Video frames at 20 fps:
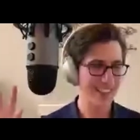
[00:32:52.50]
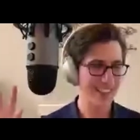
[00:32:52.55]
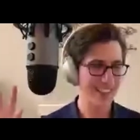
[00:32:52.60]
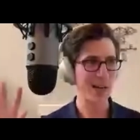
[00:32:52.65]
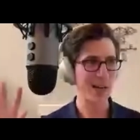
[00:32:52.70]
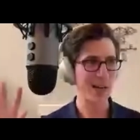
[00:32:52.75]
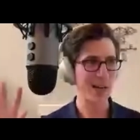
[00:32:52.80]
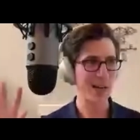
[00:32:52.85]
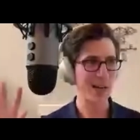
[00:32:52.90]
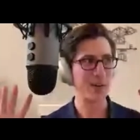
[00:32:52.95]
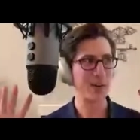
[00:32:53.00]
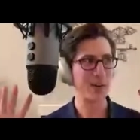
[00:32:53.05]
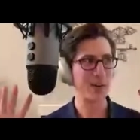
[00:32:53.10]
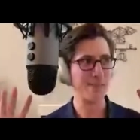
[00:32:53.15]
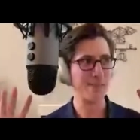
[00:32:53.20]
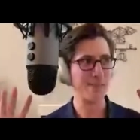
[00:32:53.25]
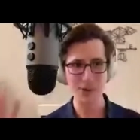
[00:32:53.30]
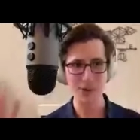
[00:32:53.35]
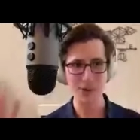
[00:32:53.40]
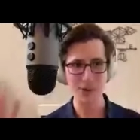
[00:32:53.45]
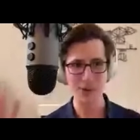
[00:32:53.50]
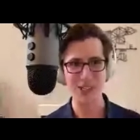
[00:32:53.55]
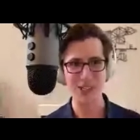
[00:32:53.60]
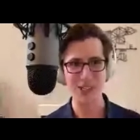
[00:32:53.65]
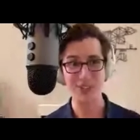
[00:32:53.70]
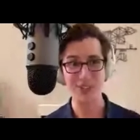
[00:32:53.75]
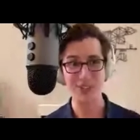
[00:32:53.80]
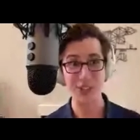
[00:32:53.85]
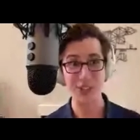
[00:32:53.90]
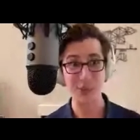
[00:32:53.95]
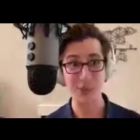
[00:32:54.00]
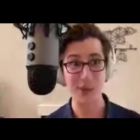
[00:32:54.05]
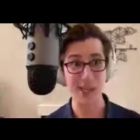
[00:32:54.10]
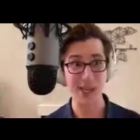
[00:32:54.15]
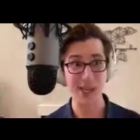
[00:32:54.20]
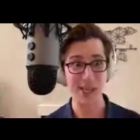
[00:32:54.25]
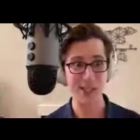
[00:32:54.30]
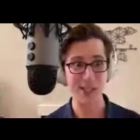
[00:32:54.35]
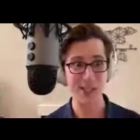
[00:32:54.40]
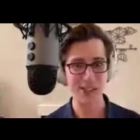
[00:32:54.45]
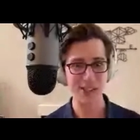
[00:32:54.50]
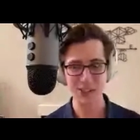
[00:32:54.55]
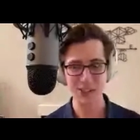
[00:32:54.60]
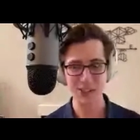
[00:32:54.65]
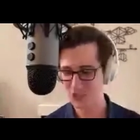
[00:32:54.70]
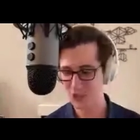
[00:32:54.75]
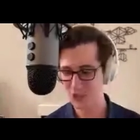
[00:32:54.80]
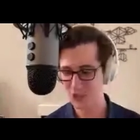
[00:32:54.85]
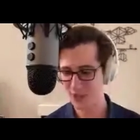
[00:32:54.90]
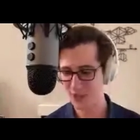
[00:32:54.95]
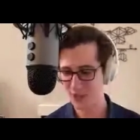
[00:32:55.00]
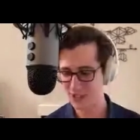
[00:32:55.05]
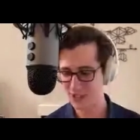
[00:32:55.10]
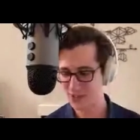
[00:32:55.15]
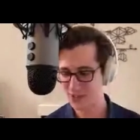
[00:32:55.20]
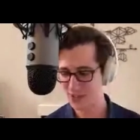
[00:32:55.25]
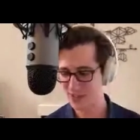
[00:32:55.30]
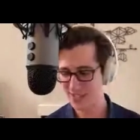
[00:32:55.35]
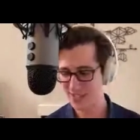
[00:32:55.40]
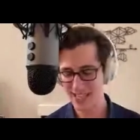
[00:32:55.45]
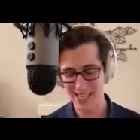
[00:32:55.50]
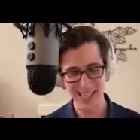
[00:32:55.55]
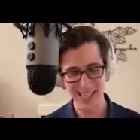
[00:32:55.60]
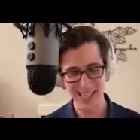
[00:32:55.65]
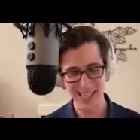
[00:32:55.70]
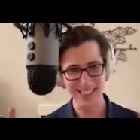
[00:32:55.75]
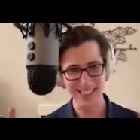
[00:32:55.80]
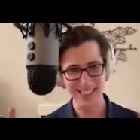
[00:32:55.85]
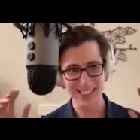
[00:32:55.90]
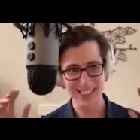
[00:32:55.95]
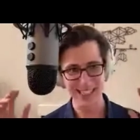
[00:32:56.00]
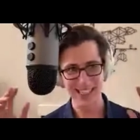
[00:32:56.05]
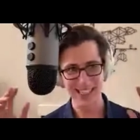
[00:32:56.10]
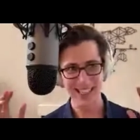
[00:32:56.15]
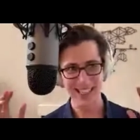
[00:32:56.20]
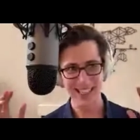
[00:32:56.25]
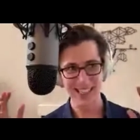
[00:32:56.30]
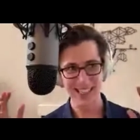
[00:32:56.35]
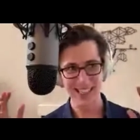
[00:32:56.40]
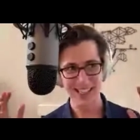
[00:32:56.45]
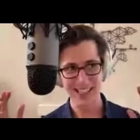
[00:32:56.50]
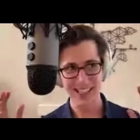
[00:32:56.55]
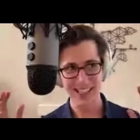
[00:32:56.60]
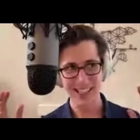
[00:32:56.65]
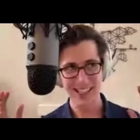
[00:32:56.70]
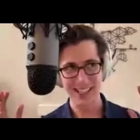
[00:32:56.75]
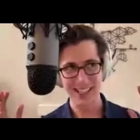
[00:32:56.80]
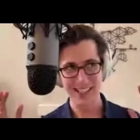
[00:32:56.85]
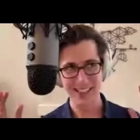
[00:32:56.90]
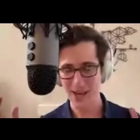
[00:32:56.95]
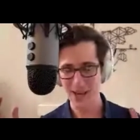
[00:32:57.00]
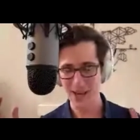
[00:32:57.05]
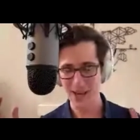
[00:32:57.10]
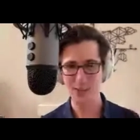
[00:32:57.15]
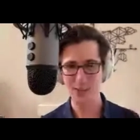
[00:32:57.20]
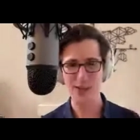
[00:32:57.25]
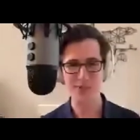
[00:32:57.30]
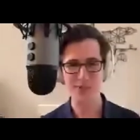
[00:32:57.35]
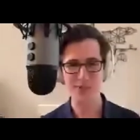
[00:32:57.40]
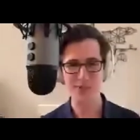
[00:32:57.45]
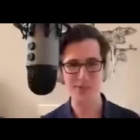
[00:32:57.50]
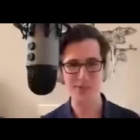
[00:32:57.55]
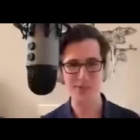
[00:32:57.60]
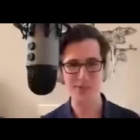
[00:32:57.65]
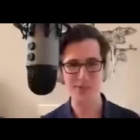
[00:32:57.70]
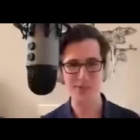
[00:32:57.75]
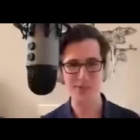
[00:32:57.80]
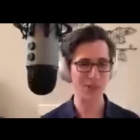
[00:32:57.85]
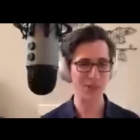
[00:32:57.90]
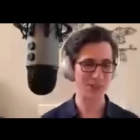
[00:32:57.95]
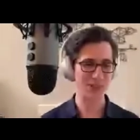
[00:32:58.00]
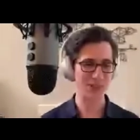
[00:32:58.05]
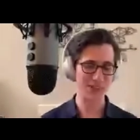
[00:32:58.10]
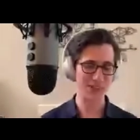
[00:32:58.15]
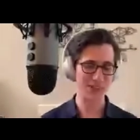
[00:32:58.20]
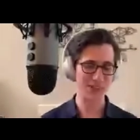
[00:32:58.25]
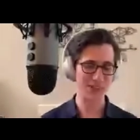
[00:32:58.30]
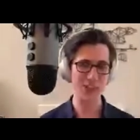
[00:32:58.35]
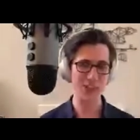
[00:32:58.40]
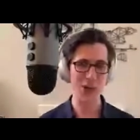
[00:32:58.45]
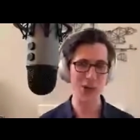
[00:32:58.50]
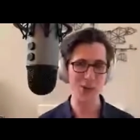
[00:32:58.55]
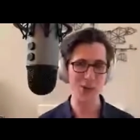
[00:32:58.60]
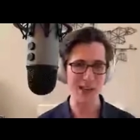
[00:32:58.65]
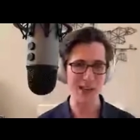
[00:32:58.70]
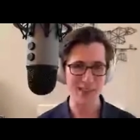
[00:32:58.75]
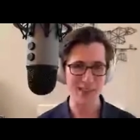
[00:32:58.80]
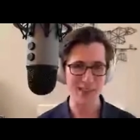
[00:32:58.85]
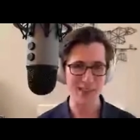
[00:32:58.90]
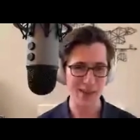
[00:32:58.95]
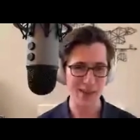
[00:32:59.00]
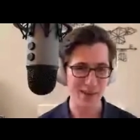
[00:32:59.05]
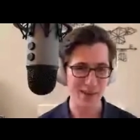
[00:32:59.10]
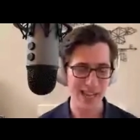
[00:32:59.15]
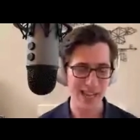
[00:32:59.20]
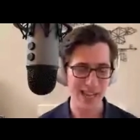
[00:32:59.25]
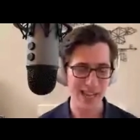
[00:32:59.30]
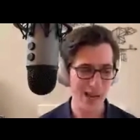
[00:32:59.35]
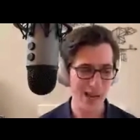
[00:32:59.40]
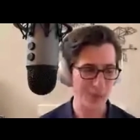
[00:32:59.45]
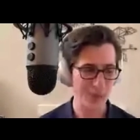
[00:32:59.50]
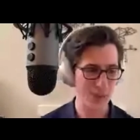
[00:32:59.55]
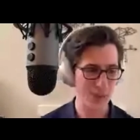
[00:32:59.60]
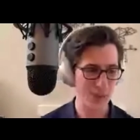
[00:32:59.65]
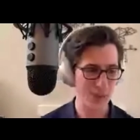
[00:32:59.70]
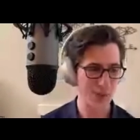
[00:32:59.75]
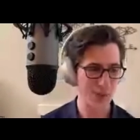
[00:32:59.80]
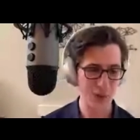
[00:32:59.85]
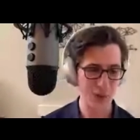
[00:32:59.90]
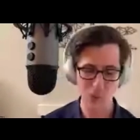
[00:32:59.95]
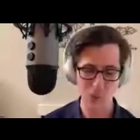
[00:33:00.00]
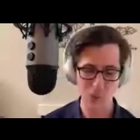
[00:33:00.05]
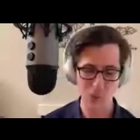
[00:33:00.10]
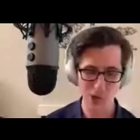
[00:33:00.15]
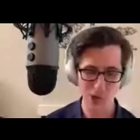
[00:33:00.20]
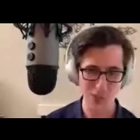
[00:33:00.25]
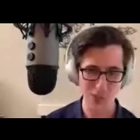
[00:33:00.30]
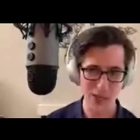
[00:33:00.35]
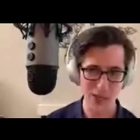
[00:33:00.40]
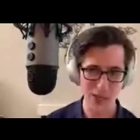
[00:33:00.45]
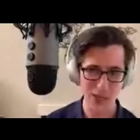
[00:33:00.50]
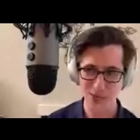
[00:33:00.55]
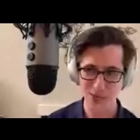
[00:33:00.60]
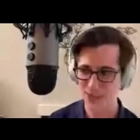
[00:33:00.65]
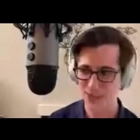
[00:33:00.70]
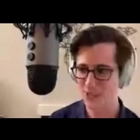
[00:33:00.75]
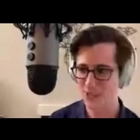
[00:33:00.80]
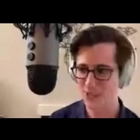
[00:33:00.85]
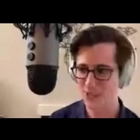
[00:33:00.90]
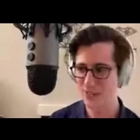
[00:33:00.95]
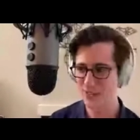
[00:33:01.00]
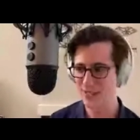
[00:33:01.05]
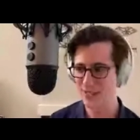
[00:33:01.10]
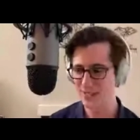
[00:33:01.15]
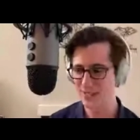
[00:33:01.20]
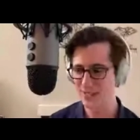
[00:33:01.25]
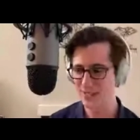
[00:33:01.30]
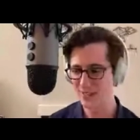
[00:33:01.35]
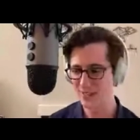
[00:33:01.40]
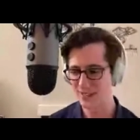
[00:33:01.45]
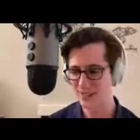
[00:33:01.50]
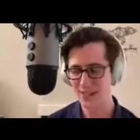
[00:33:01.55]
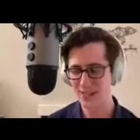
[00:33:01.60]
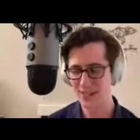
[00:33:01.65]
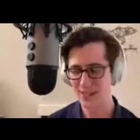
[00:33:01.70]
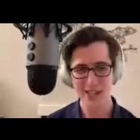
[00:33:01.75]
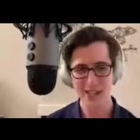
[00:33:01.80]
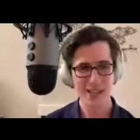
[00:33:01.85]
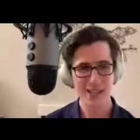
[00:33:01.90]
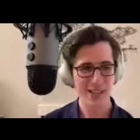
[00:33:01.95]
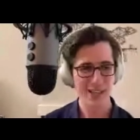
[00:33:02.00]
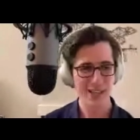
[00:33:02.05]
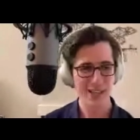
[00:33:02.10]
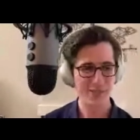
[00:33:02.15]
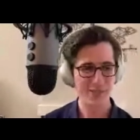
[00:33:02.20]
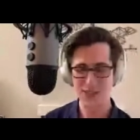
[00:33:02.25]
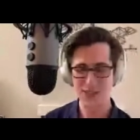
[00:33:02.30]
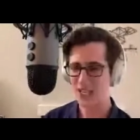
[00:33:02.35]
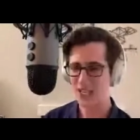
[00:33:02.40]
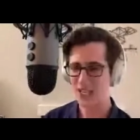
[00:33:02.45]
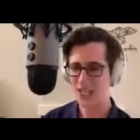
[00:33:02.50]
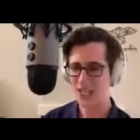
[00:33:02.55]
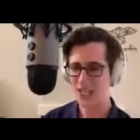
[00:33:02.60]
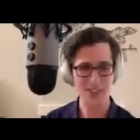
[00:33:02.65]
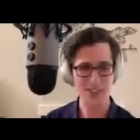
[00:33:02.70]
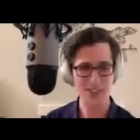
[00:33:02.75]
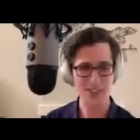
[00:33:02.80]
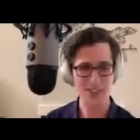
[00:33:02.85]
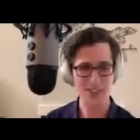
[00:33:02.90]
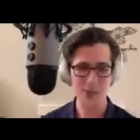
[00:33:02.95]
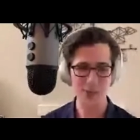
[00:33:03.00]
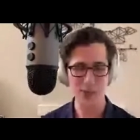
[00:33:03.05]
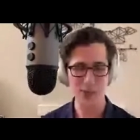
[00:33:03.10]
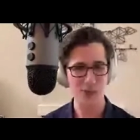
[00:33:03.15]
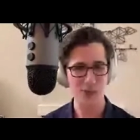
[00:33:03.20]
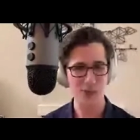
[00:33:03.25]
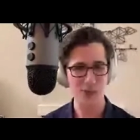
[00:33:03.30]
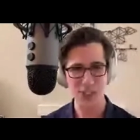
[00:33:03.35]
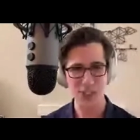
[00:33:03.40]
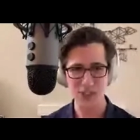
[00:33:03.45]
to be the most inefficient way to do this. And that was my first thought too. It's like, there's no way that my app is going to work without flickering. If it's constantly refreshing the